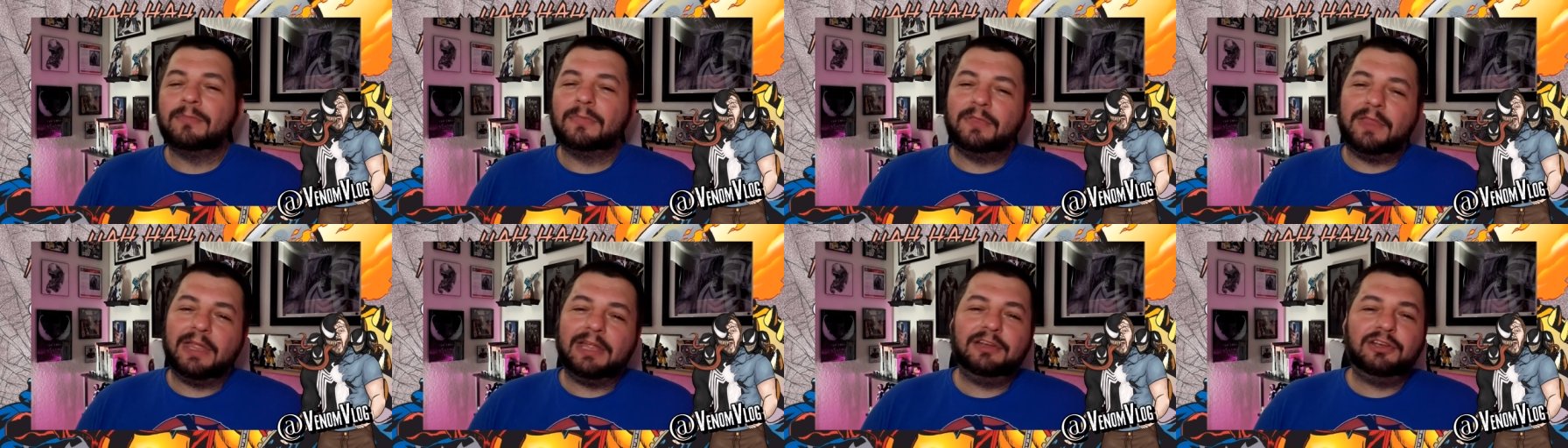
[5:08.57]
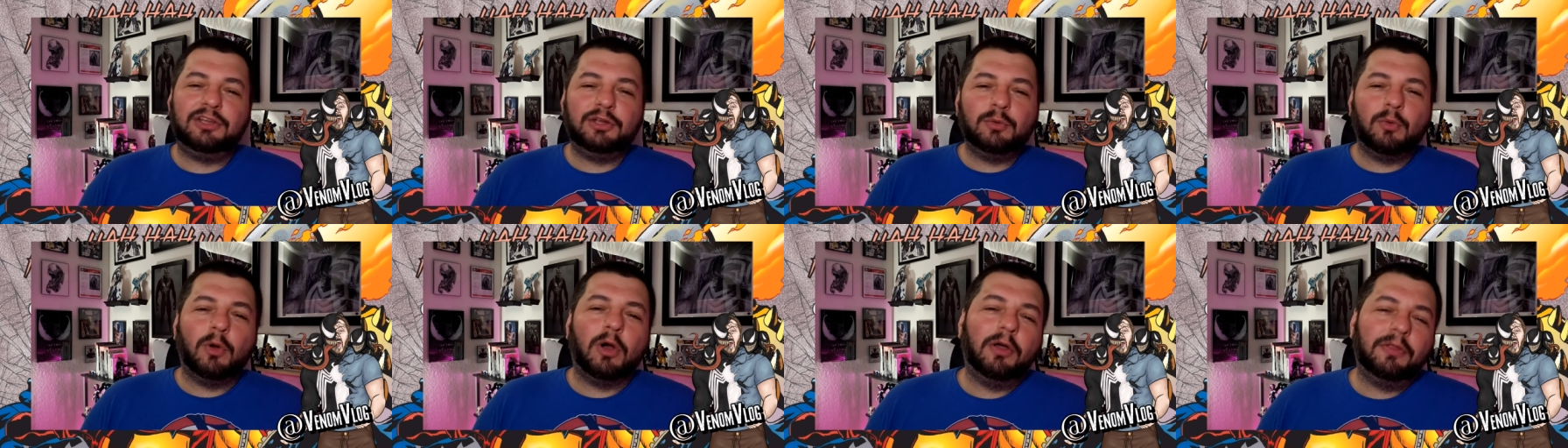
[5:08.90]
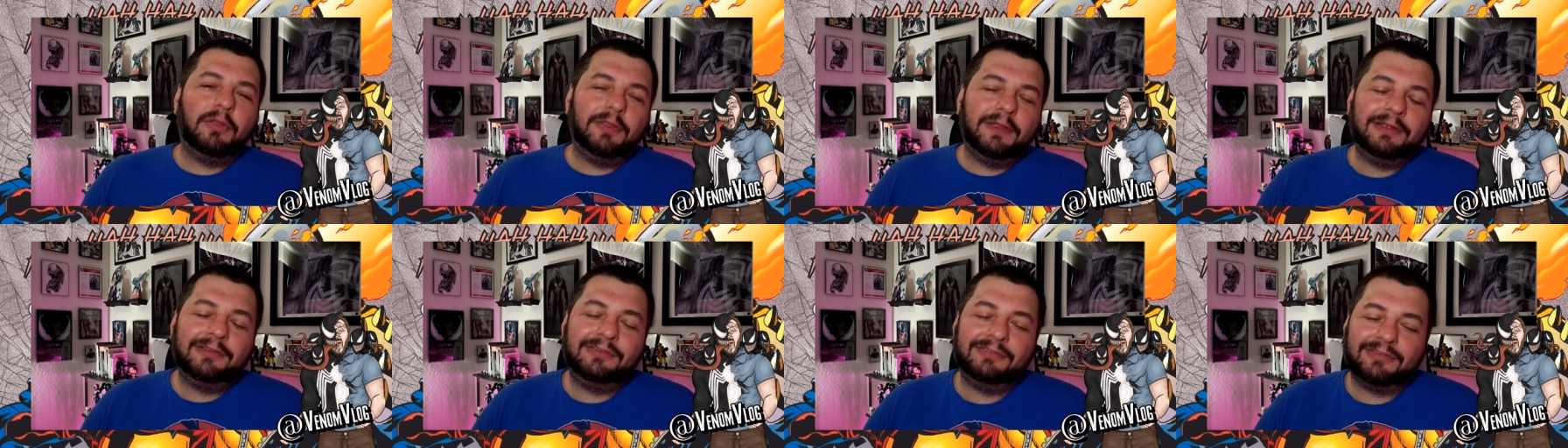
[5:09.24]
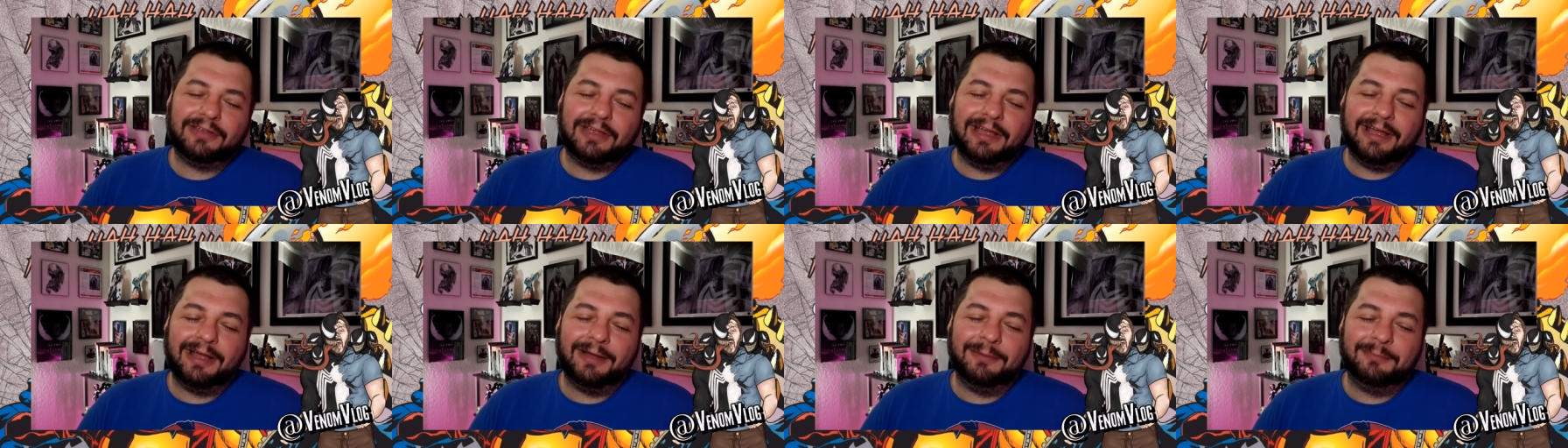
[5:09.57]
they do all this,
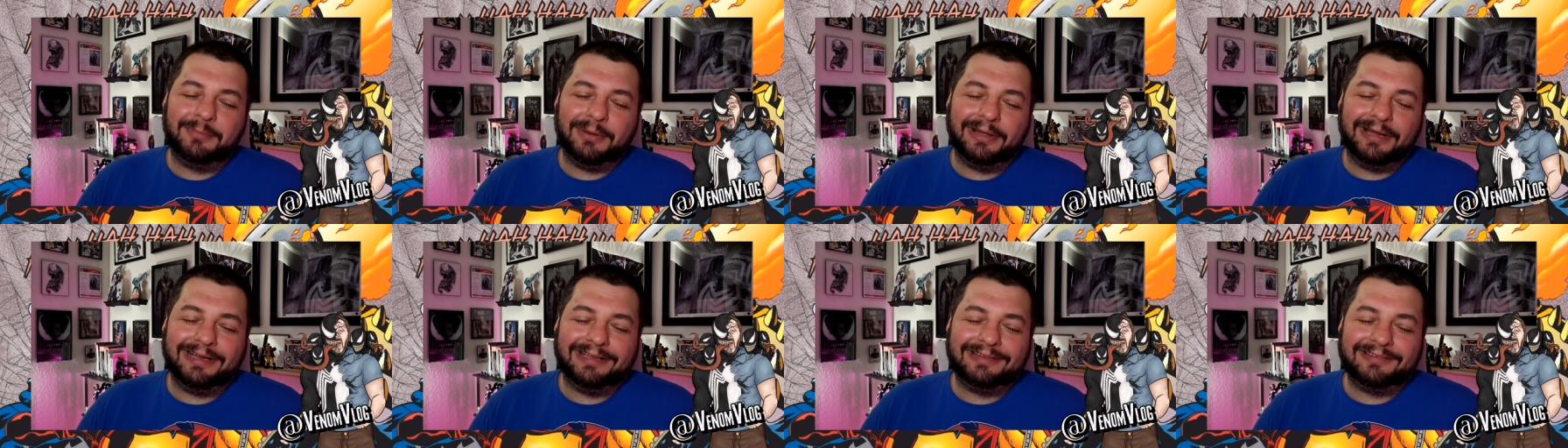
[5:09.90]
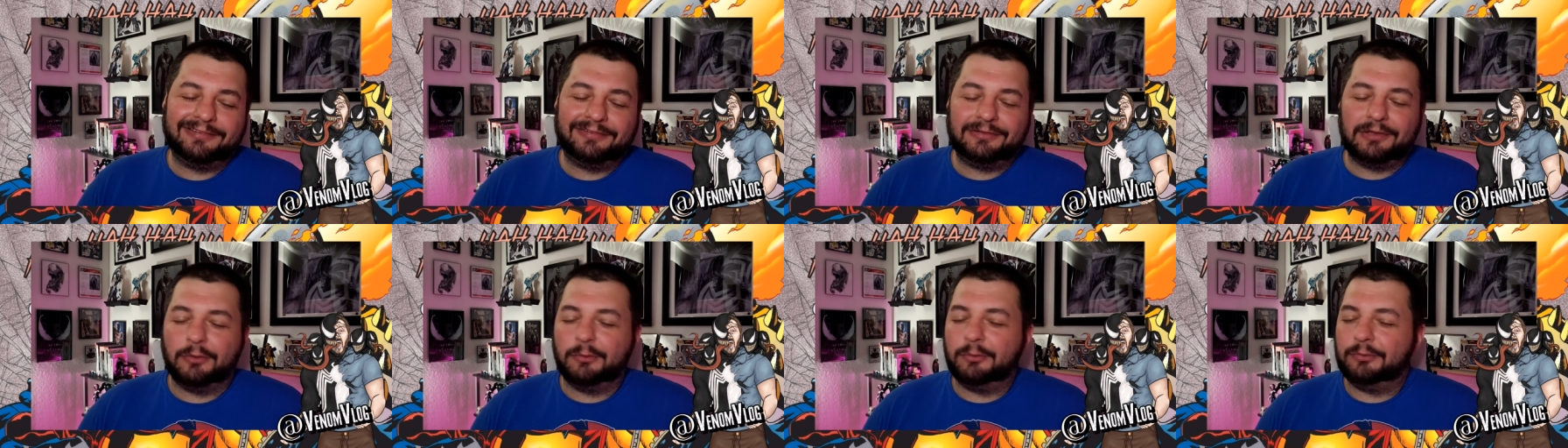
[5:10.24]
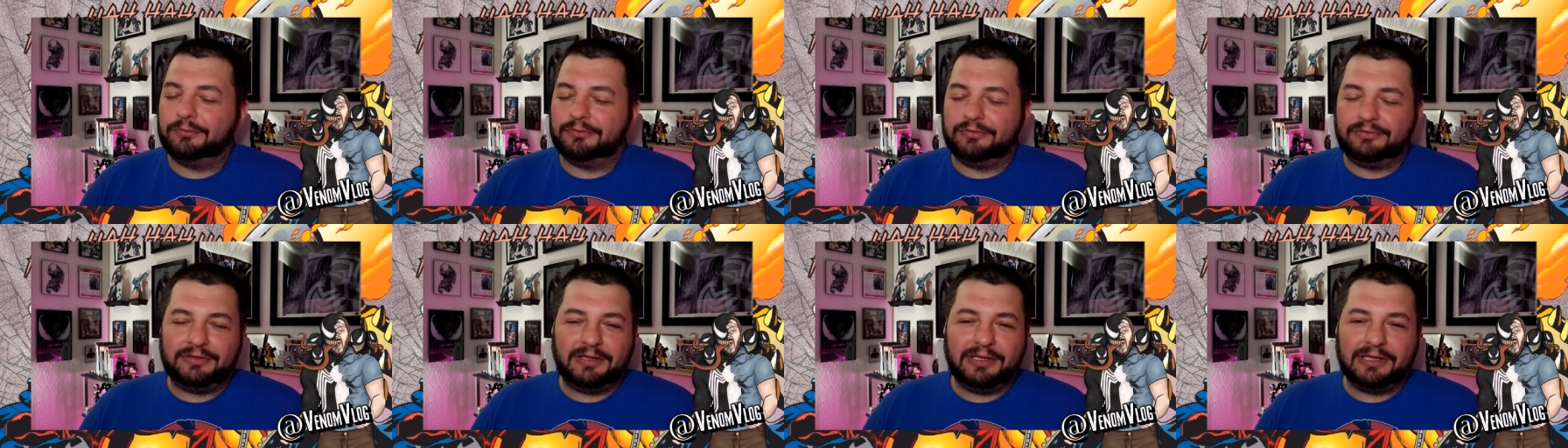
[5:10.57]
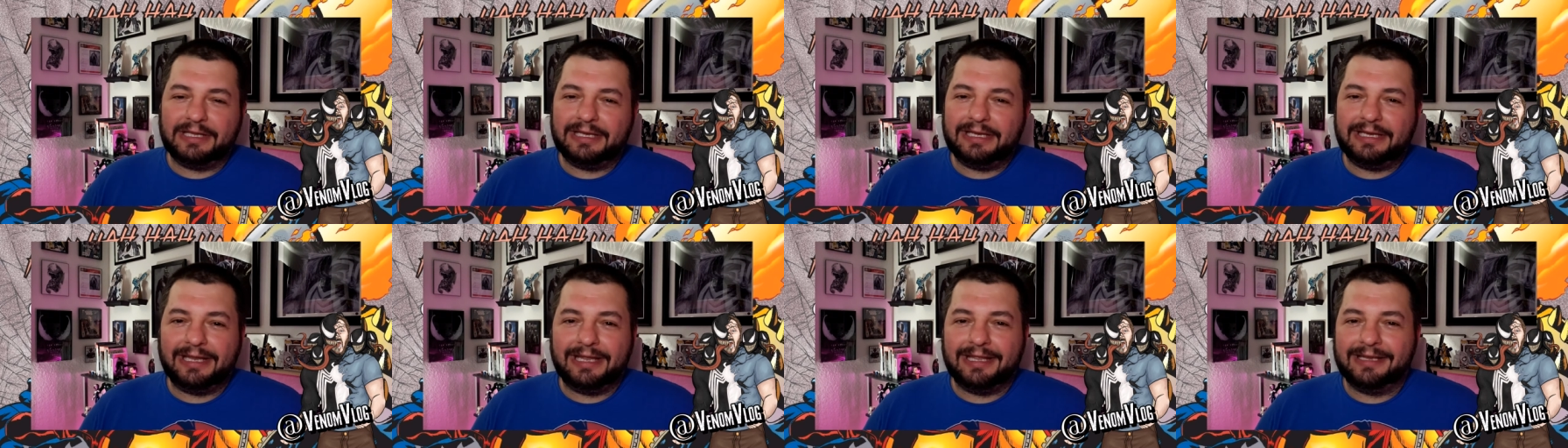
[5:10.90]
uh, but it's so
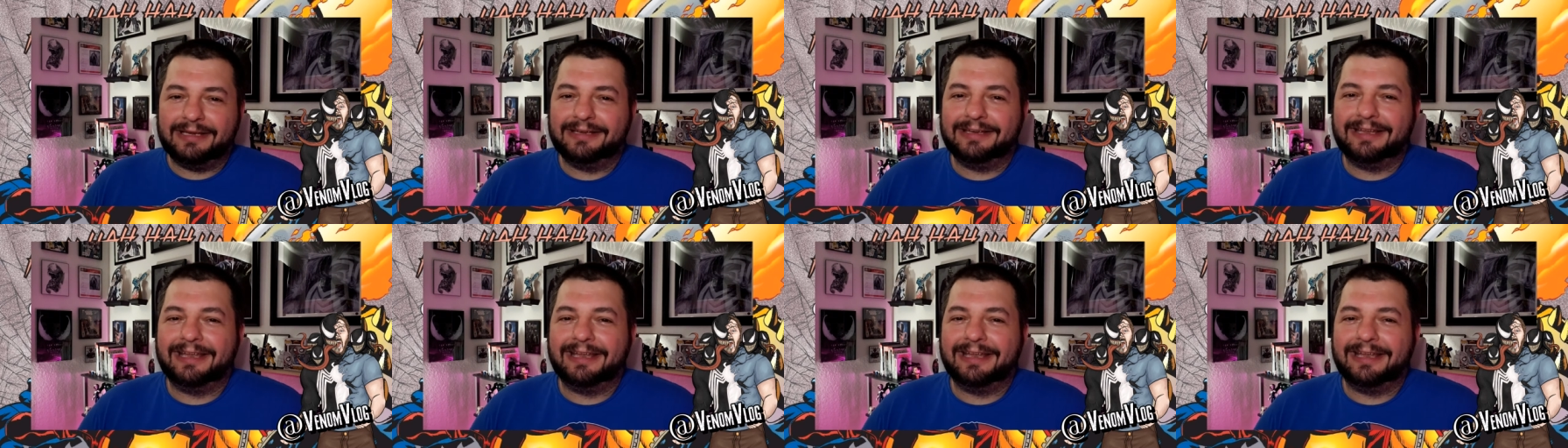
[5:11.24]
silly and